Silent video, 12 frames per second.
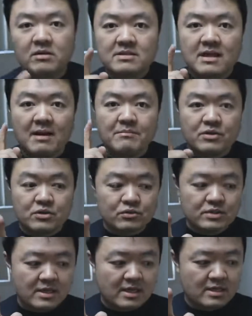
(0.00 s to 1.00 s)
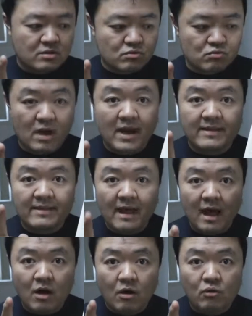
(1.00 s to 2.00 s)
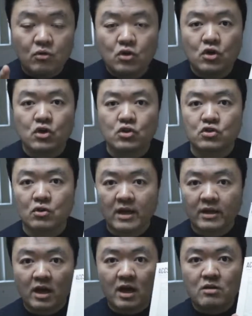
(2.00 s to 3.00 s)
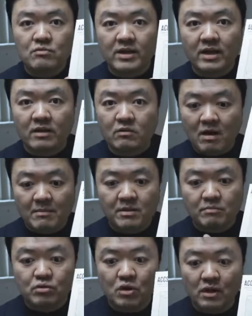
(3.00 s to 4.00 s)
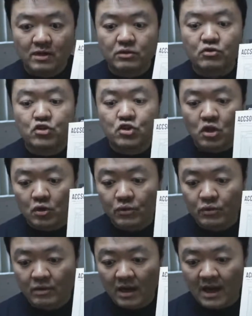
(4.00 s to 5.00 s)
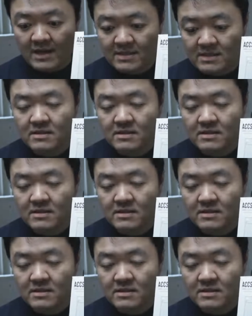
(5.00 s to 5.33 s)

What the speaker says: because I'm using it right now, so I can't really grab the product to show you guys.